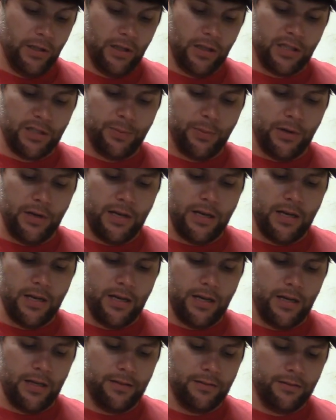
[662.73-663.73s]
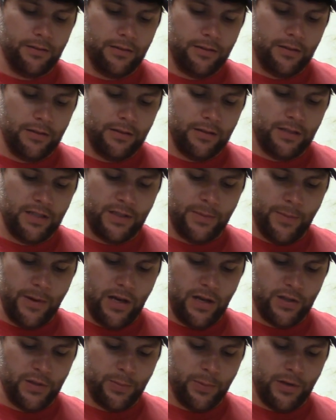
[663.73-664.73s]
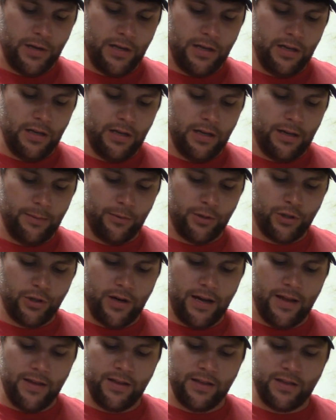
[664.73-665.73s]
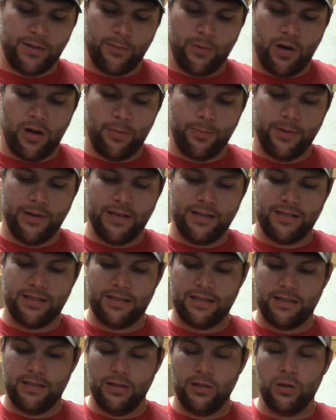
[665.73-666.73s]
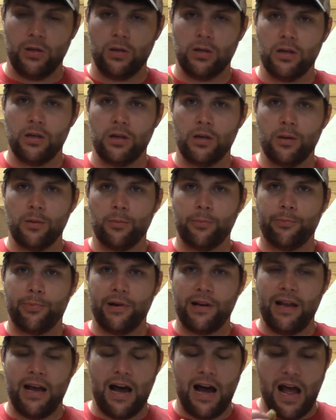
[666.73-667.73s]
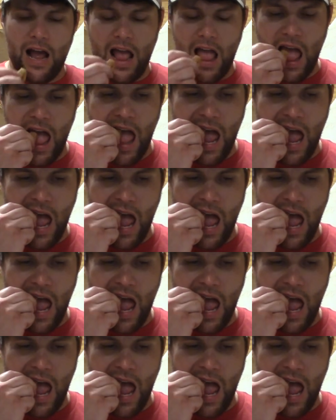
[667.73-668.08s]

looks pretty good smells pretty good. I'm gonna try this small piece. It's still pretty hot.